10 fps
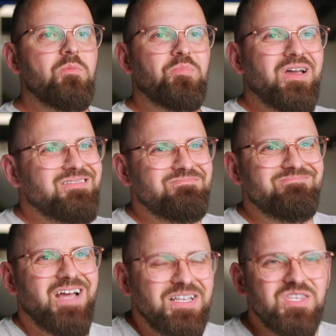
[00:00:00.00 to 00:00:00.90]
but
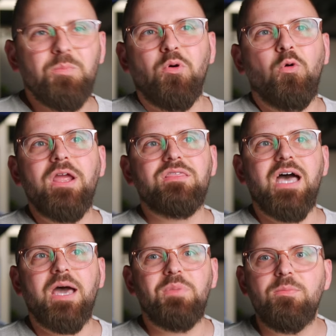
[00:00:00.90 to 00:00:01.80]
not to the point
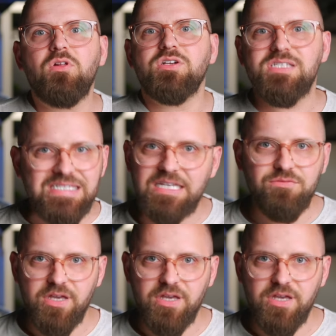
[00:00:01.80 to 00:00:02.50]
that people are sick of